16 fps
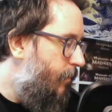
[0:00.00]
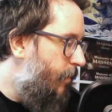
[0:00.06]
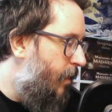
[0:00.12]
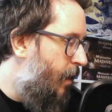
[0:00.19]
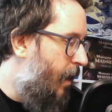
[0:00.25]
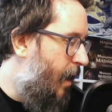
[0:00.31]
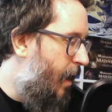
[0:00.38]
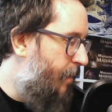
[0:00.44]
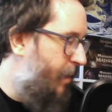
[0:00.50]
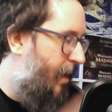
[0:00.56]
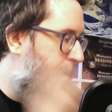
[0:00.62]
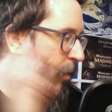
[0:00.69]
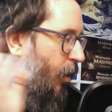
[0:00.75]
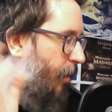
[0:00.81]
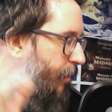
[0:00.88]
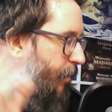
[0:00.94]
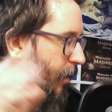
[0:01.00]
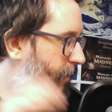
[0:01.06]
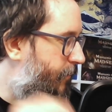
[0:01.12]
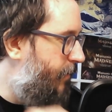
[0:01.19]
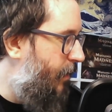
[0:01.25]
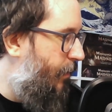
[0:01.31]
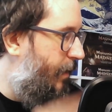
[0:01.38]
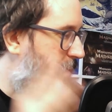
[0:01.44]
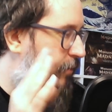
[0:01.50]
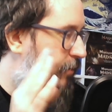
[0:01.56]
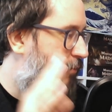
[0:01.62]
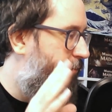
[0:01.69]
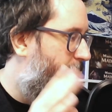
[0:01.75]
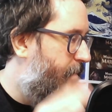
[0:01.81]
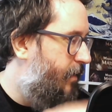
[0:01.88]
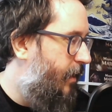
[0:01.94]
And I'm not above
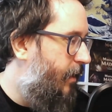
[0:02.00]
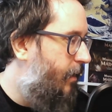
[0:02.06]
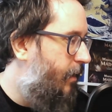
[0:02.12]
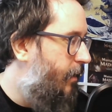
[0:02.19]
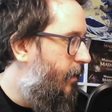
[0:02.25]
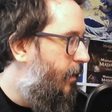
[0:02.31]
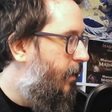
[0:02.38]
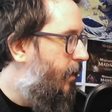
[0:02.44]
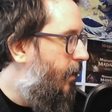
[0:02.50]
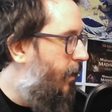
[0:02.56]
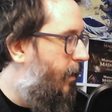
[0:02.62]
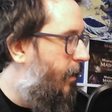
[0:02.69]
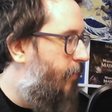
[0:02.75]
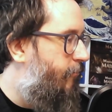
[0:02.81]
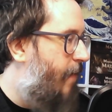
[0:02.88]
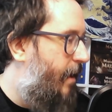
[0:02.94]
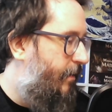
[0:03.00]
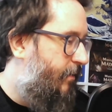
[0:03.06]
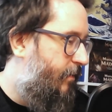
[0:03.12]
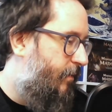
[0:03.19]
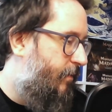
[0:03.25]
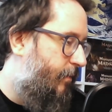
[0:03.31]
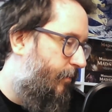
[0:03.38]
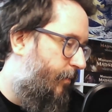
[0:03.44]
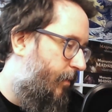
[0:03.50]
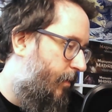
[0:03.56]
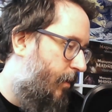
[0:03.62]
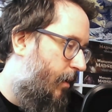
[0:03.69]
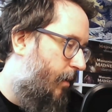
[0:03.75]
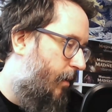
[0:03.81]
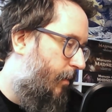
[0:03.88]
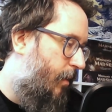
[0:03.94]
interrupting rests,
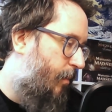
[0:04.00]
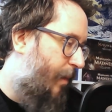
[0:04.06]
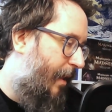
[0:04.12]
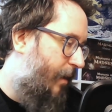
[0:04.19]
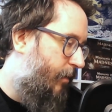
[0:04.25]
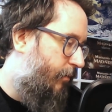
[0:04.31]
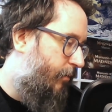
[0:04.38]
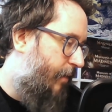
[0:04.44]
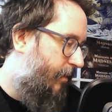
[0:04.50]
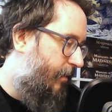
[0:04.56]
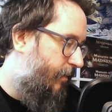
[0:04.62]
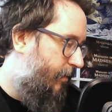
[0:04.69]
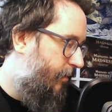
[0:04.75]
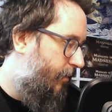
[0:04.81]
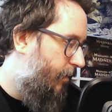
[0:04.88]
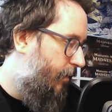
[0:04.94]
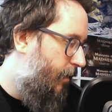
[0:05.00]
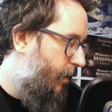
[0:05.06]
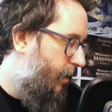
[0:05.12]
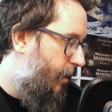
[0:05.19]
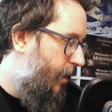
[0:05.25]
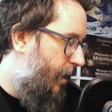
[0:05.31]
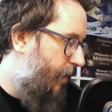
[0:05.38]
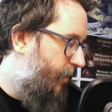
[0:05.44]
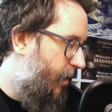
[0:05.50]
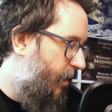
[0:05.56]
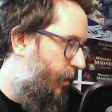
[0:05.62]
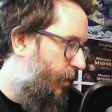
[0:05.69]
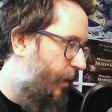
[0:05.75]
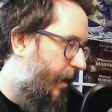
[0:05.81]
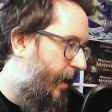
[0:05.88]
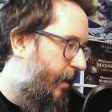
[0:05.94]
the players' rests, if they're
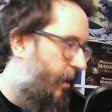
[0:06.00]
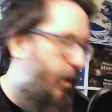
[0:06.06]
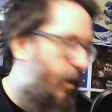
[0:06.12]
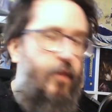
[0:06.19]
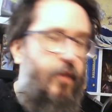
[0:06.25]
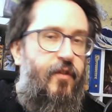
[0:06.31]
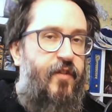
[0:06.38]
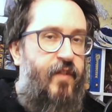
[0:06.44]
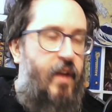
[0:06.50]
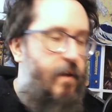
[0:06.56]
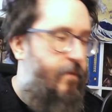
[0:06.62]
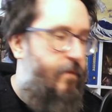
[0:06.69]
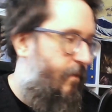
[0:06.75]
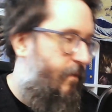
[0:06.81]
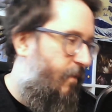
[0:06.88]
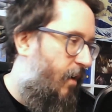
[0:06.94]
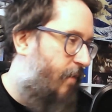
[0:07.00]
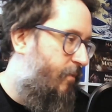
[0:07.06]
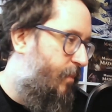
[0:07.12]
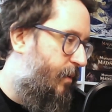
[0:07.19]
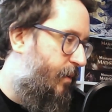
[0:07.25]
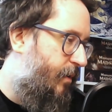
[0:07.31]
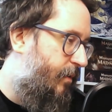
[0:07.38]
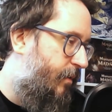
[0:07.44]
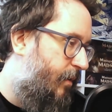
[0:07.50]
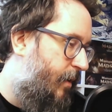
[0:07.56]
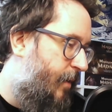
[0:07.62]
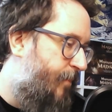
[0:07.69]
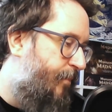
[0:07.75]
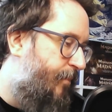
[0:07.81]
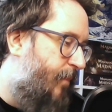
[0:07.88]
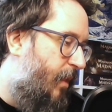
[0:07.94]
doing it in an unsafe environment.
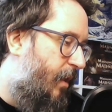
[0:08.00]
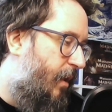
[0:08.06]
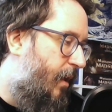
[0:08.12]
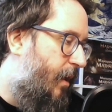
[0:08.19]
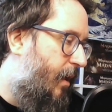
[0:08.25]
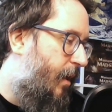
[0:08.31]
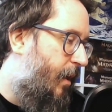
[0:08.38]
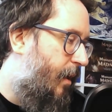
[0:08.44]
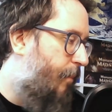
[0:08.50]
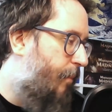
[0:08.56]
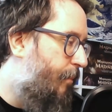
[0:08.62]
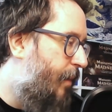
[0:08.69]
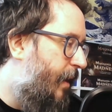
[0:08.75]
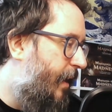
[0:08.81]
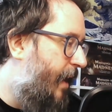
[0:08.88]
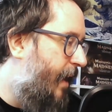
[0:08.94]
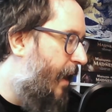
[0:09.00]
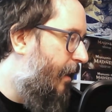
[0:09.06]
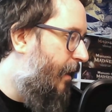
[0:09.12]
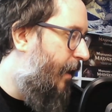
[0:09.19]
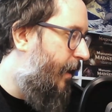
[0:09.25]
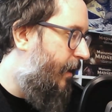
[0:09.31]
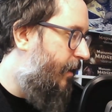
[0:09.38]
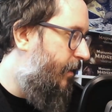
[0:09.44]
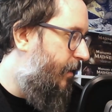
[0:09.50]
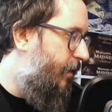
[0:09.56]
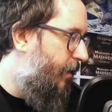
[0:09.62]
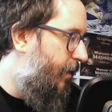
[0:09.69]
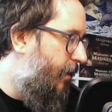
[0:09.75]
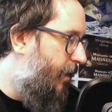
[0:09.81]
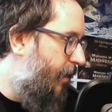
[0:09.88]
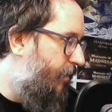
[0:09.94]
But again, like
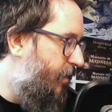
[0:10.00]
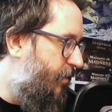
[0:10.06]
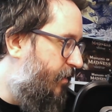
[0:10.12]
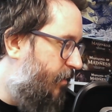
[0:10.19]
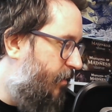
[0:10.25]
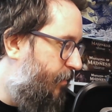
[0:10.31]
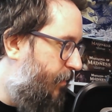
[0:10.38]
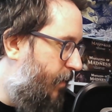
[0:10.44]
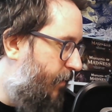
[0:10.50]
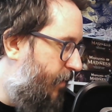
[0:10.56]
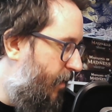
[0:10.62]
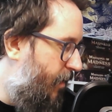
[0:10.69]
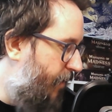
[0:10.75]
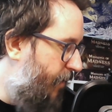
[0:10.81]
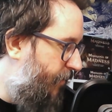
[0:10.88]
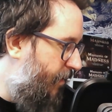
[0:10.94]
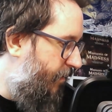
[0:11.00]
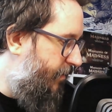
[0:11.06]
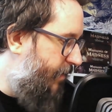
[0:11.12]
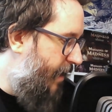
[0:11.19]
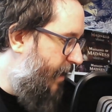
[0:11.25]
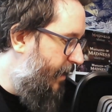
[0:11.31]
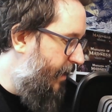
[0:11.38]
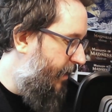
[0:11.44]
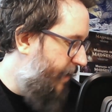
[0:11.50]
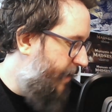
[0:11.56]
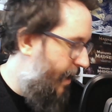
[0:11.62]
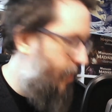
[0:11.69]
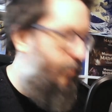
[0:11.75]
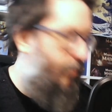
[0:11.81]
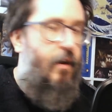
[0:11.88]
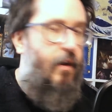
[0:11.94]
if there is any
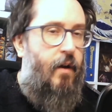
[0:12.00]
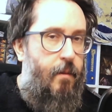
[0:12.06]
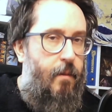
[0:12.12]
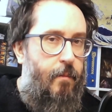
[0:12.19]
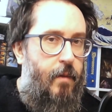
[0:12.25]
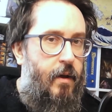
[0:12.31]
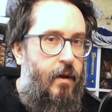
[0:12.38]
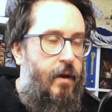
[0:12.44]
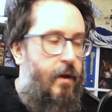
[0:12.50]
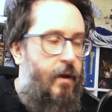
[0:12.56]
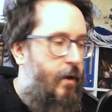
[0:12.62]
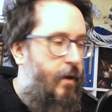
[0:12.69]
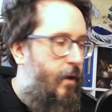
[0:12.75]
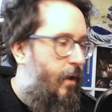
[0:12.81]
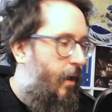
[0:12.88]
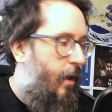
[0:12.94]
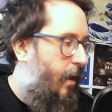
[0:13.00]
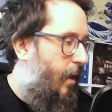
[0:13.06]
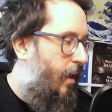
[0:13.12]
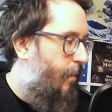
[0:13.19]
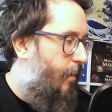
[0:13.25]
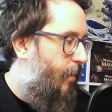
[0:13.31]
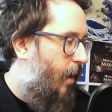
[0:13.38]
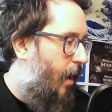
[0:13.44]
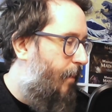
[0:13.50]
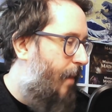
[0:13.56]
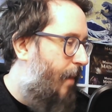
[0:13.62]
downtime, I'm